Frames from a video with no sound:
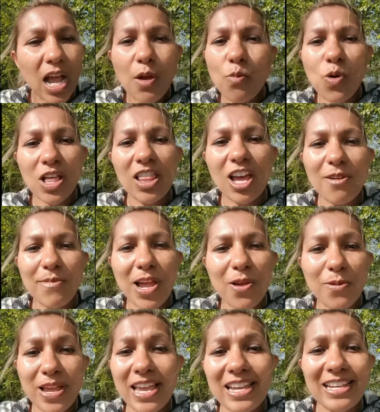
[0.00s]
I'm well on
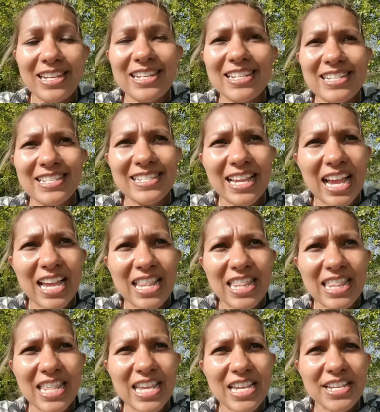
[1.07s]
my way, because I
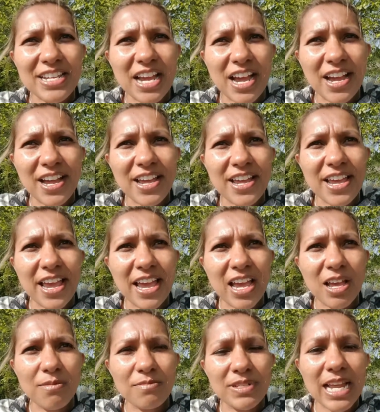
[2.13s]
think I
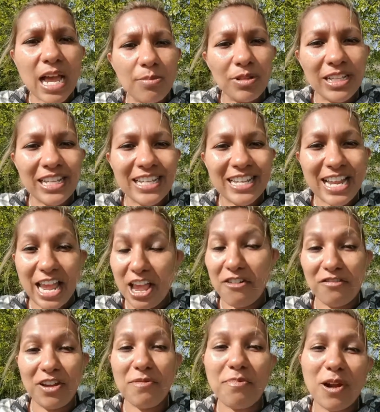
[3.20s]
am dabbling in
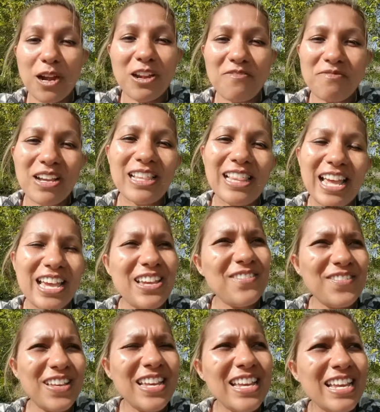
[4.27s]
every part of my
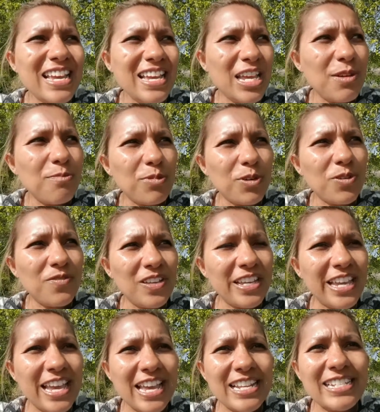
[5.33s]
life,
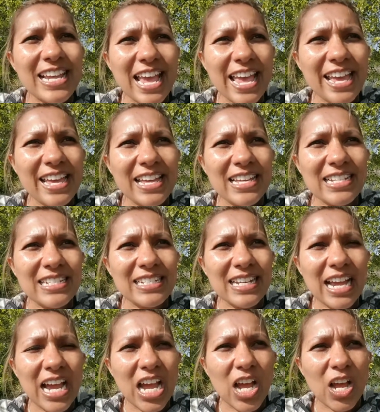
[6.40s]
improving it, and,